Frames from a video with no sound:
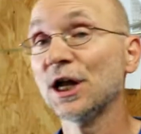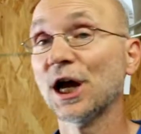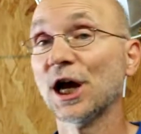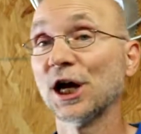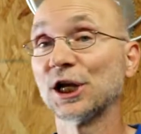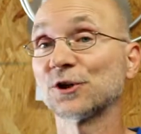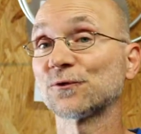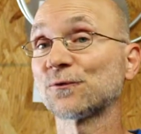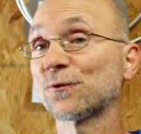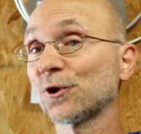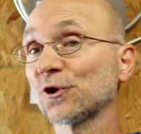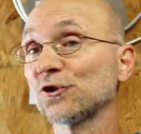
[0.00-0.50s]

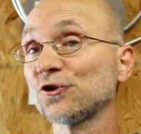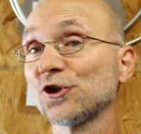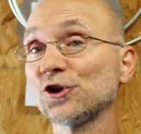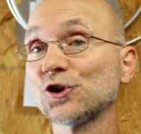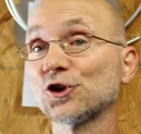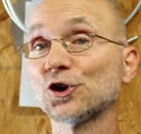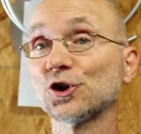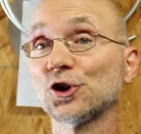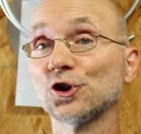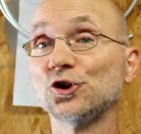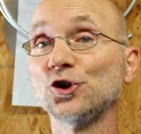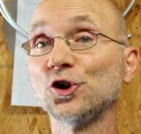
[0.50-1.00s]
And the first thing you're
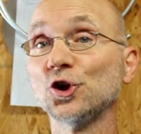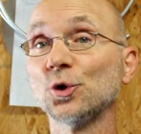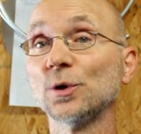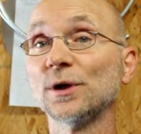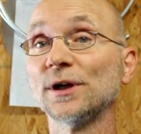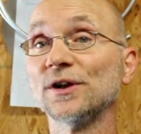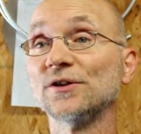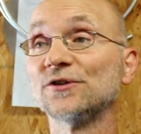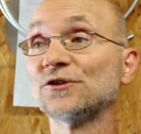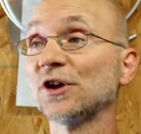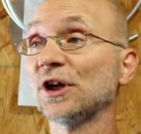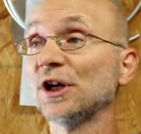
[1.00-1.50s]
gonna do
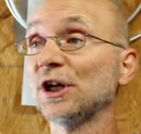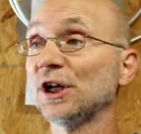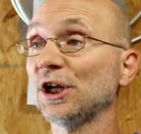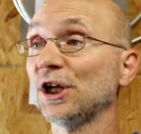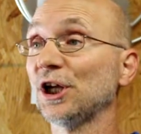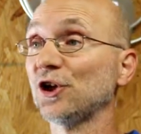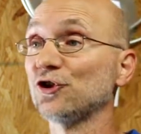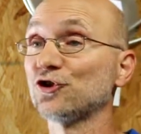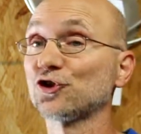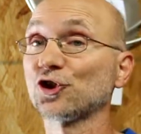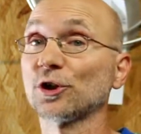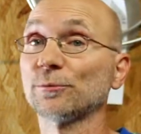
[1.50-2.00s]
is
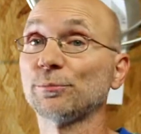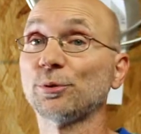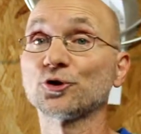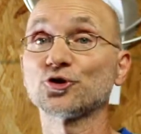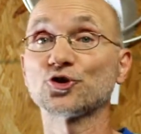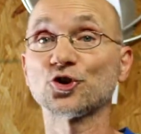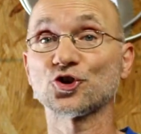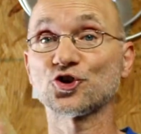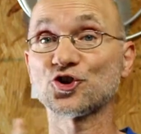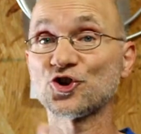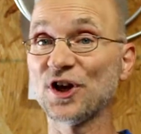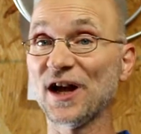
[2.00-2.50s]
you're gonna put
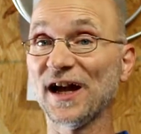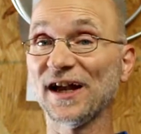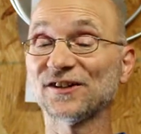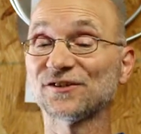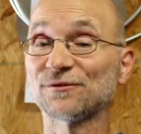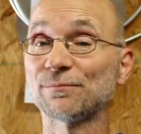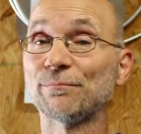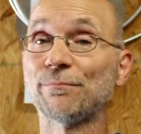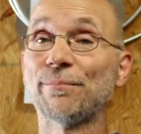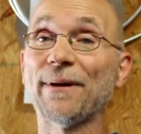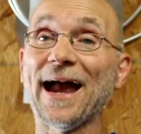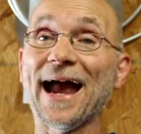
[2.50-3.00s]
your
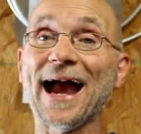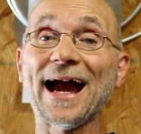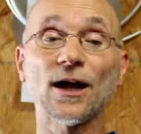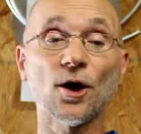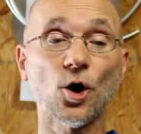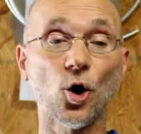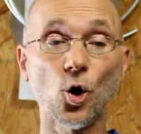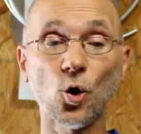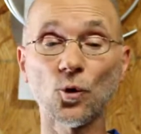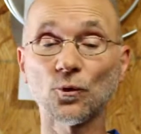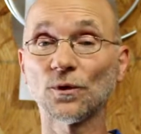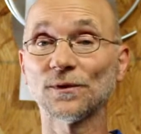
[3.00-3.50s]
chest back
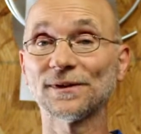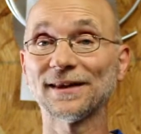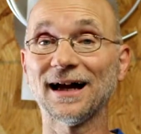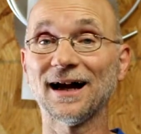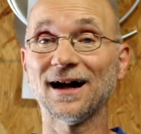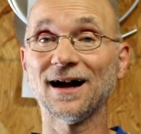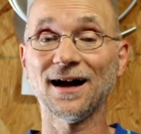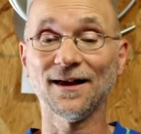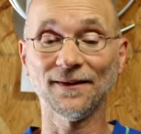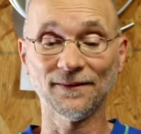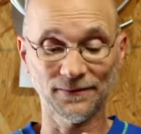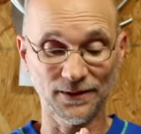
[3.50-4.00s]
over
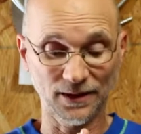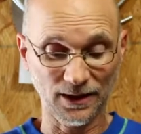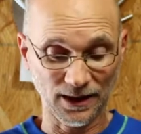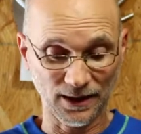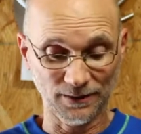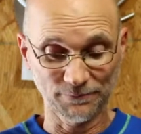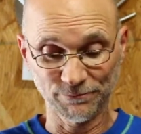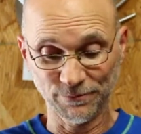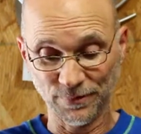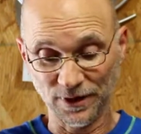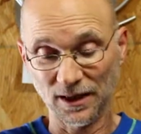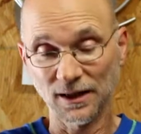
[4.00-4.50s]

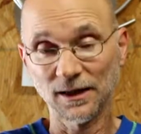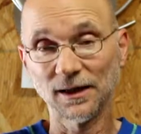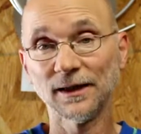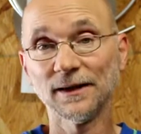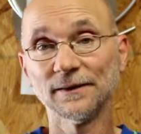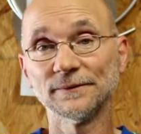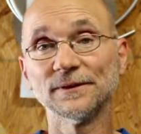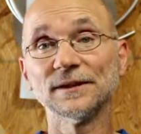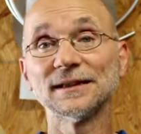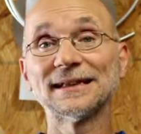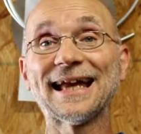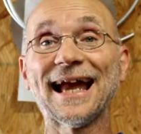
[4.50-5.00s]

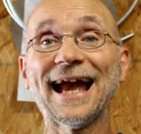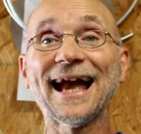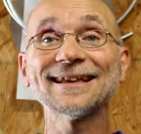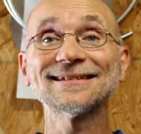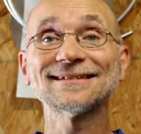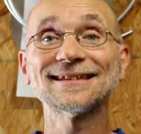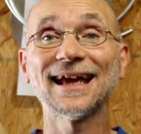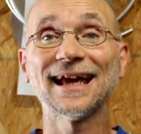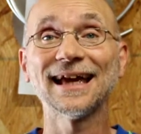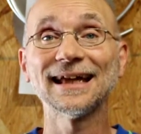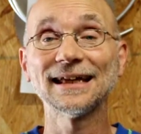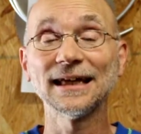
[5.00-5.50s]
on the gas
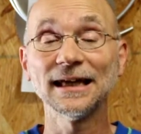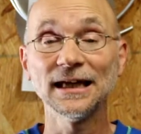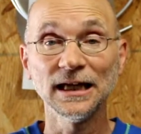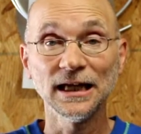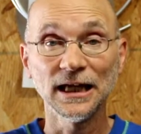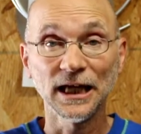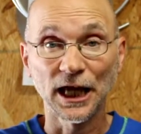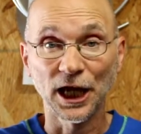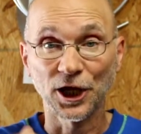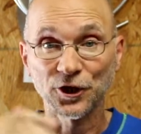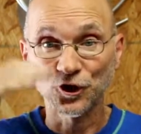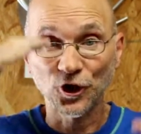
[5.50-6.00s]
tank
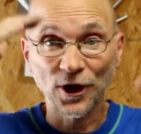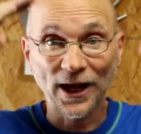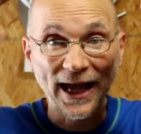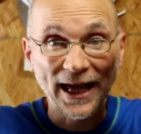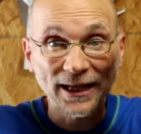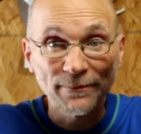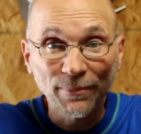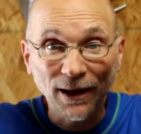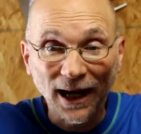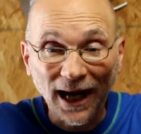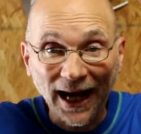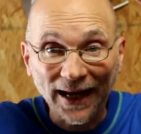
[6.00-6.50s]
and your
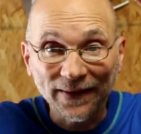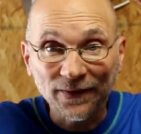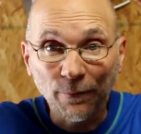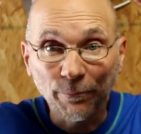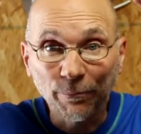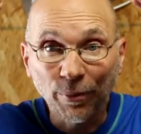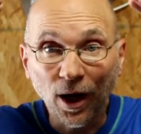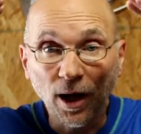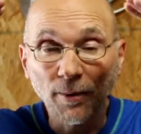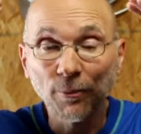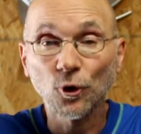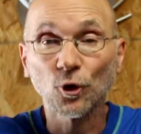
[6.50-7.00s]
head behind the
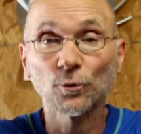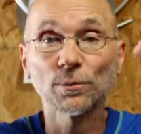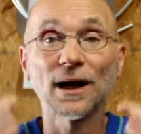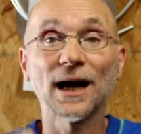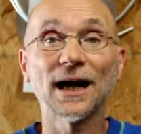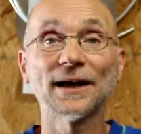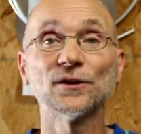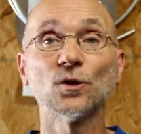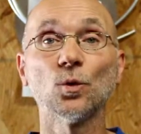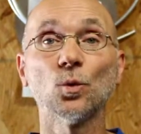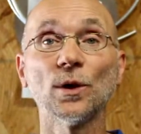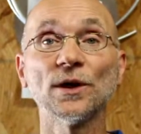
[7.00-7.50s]
bubble,
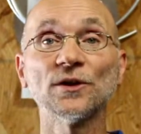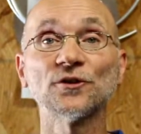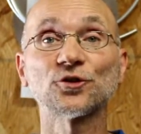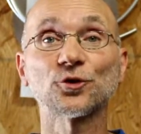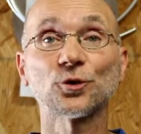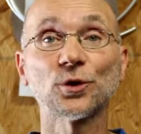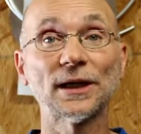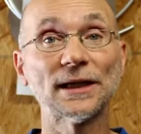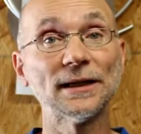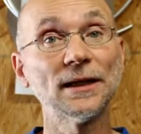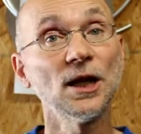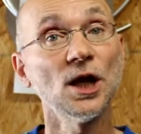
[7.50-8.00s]
behind the
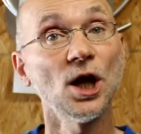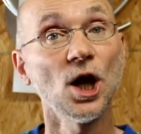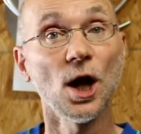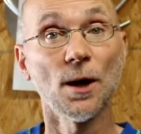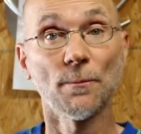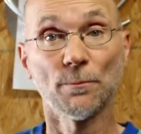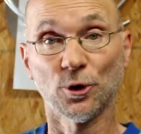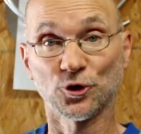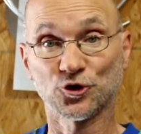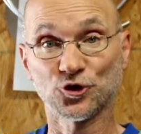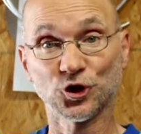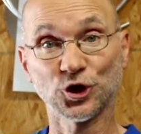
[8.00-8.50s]
windscreen,
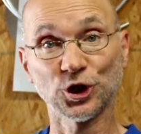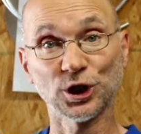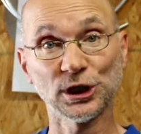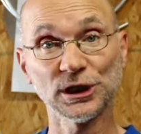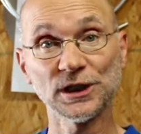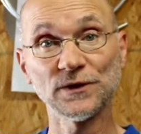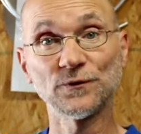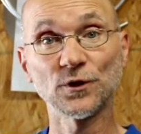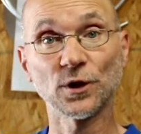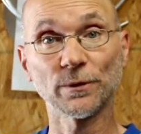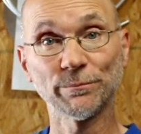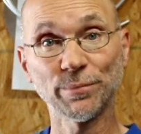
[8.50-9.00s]
but you're gonna
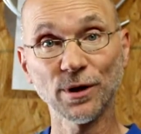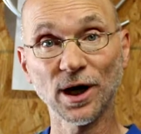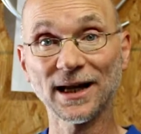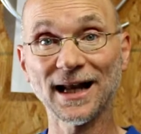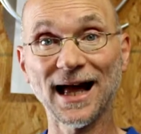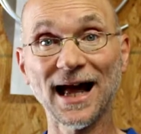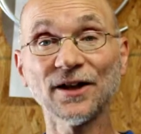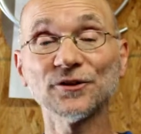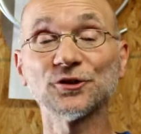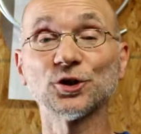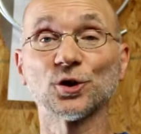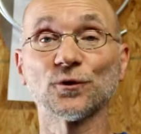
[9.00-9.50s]
leave your butt
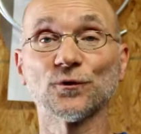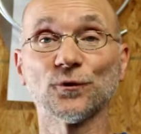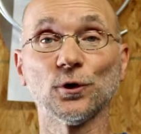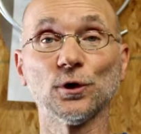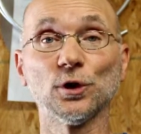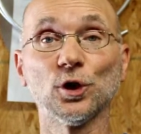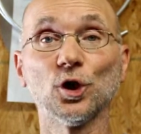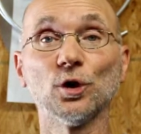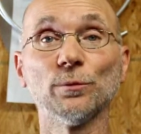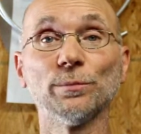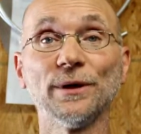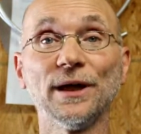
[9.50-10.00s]
out there for a
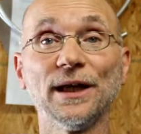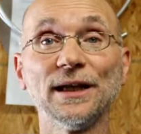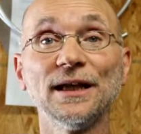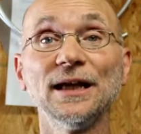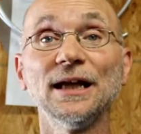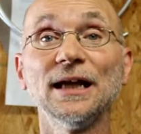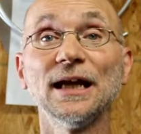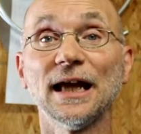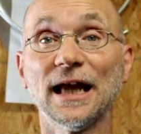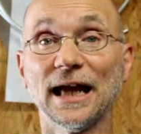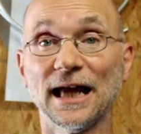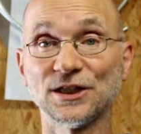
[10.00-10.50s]
little bit
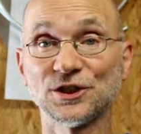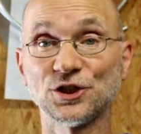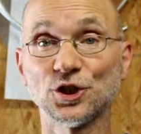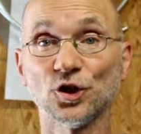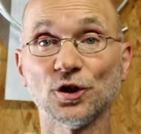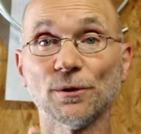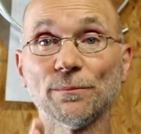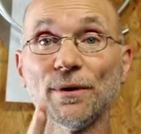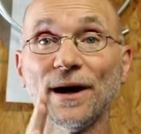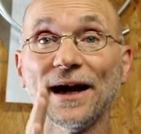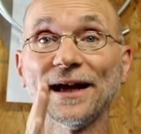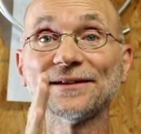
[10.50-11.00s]
until
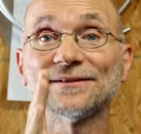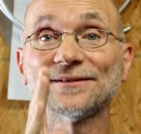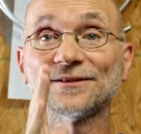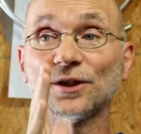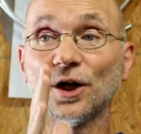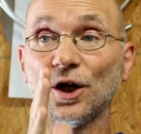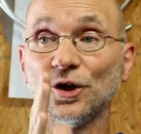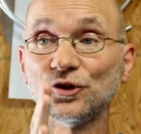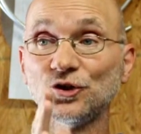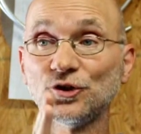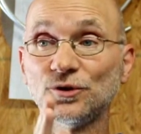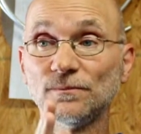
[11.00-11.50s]
the bike's
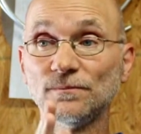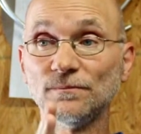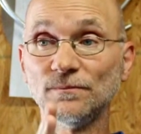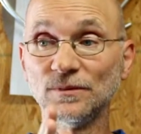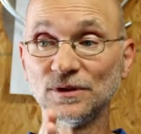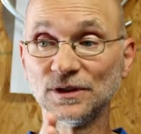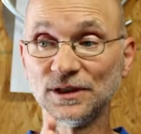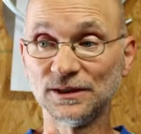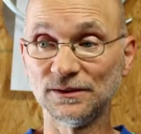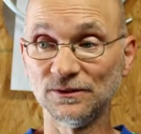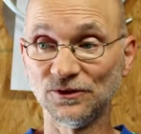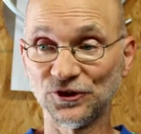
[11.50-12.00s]
done
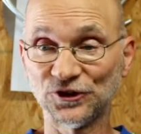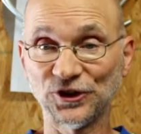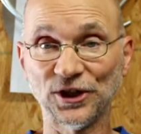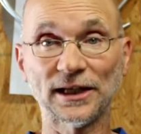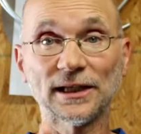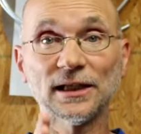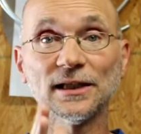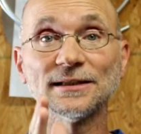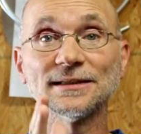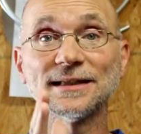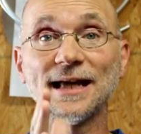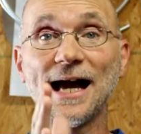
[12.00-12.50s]

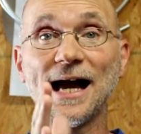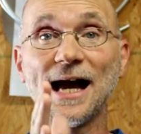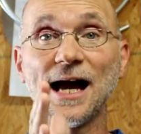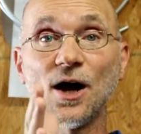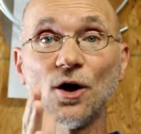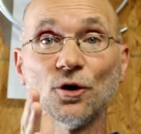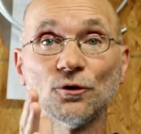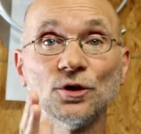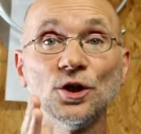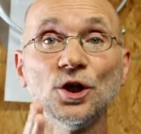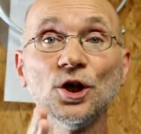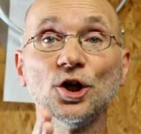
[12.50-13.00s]
settling
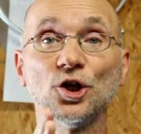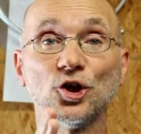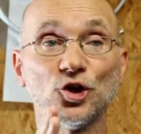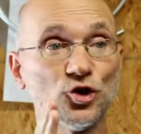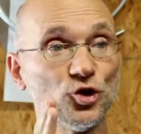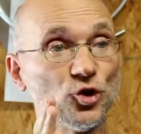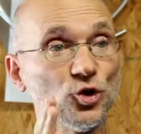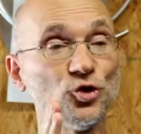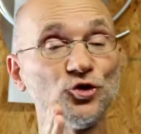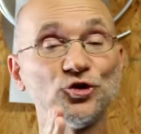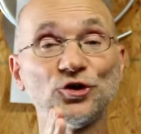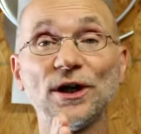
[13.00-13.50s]
down.
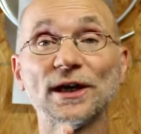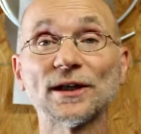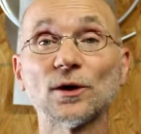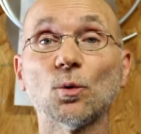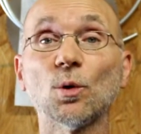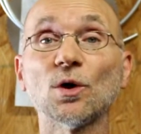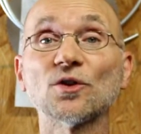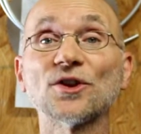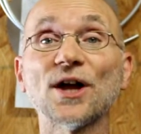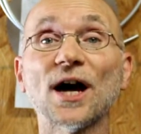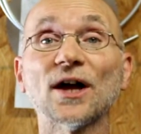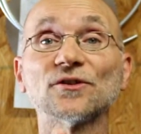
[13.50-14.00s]
Usually on a
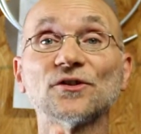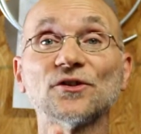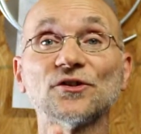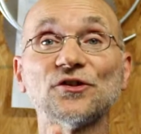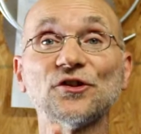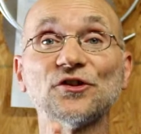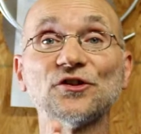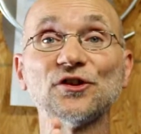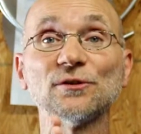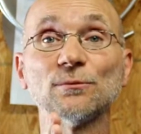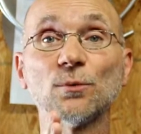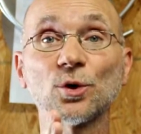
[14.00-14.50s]

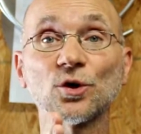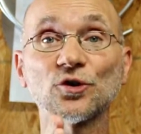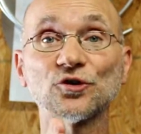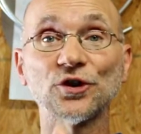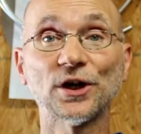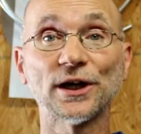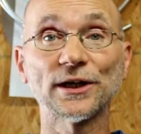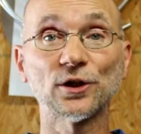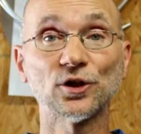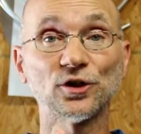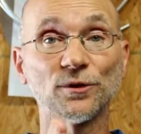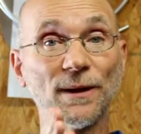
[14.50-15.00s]
1000cc
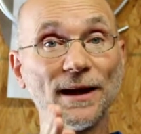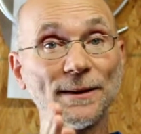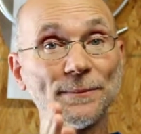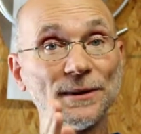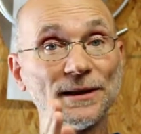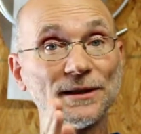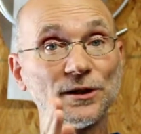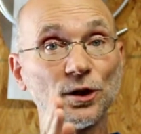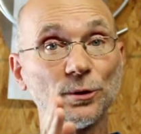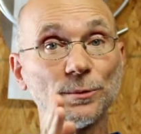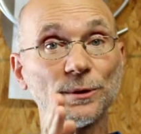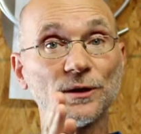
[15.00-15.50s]
motorcycle, there might be
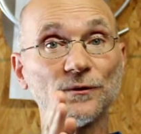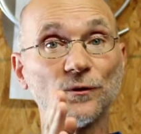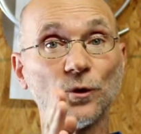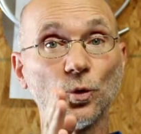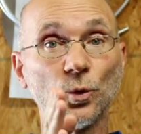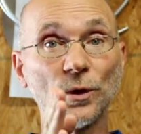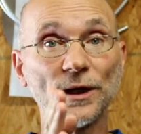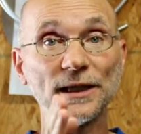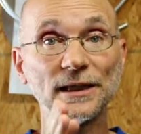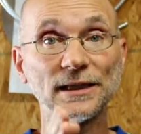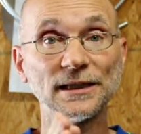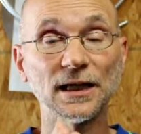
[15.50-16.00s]
a little bit of a
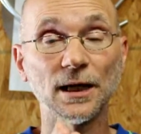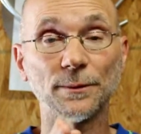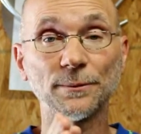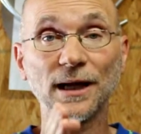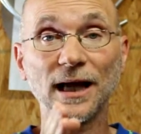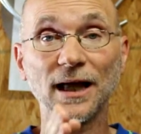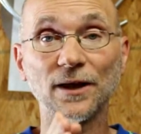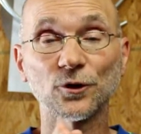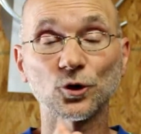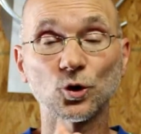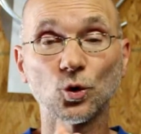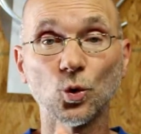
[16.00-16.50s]
wheelie coming
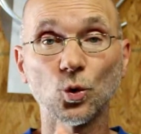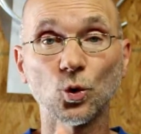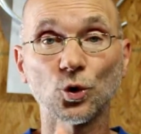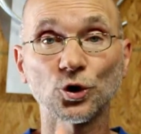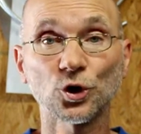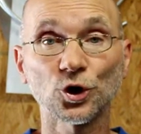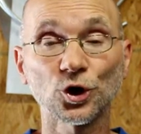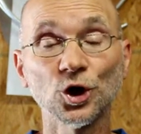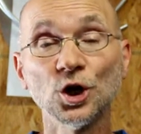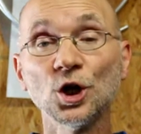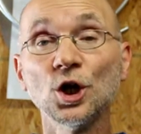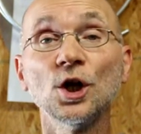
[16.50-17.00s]
out of the
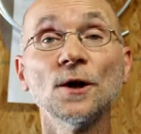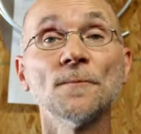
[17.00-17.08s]
corner,